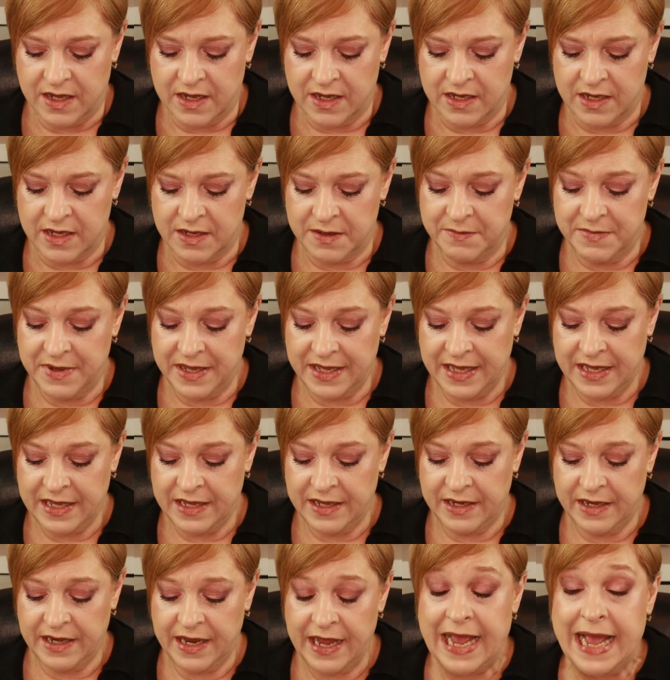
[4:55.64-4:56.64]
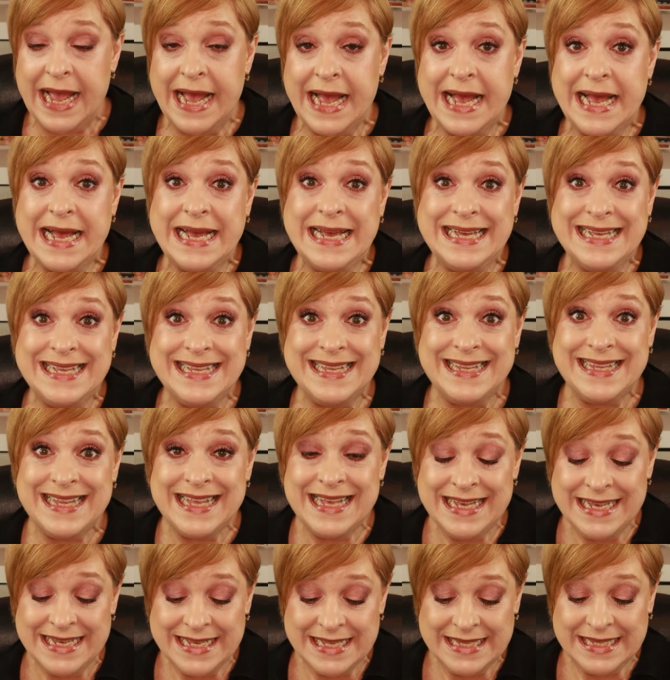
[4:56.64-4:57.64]
Um, it has
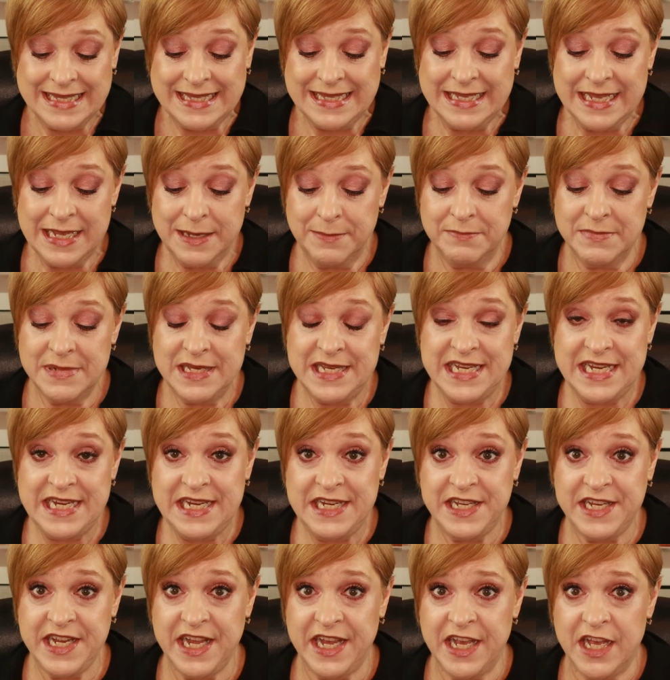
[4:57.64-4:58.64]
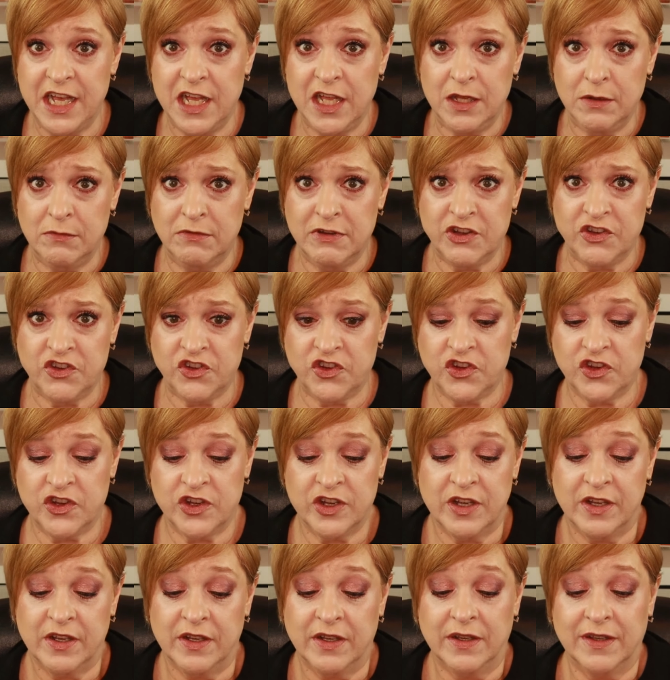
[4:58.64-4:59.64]
some detail, which
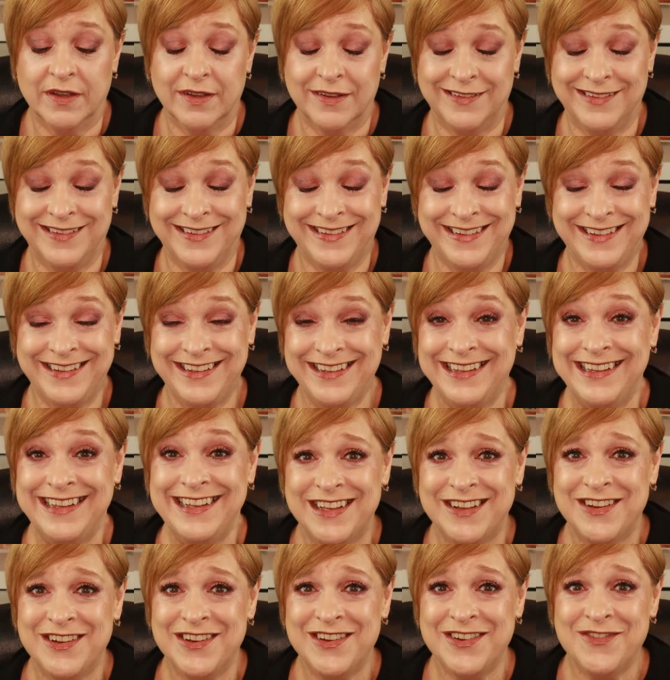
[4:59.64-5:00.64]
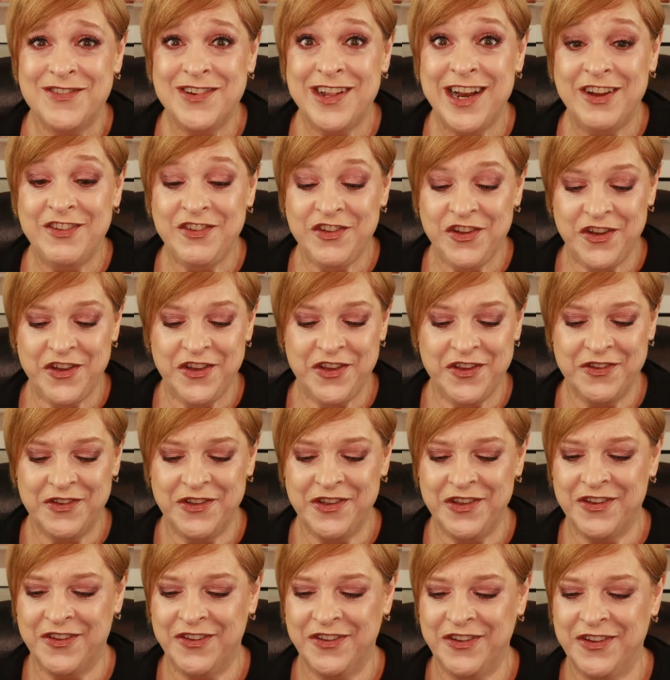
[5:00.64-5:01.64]
when I show you,
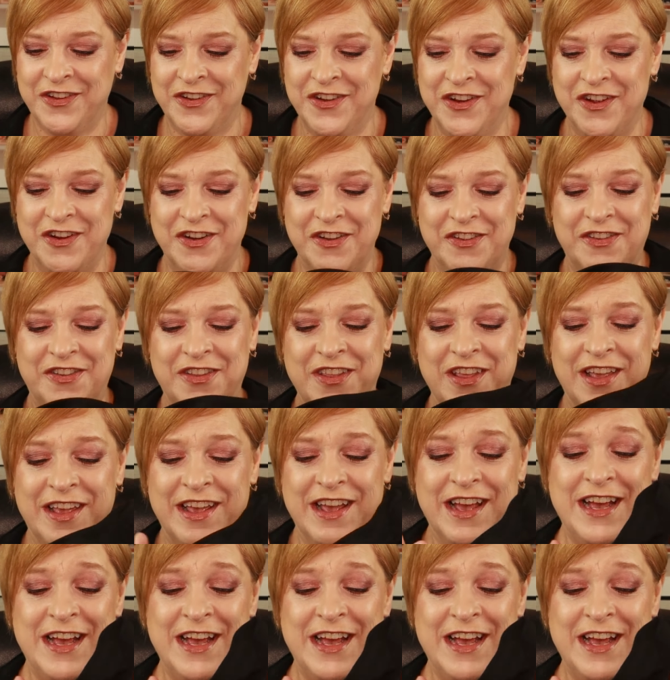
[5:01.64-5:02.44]
you'll you'll notice.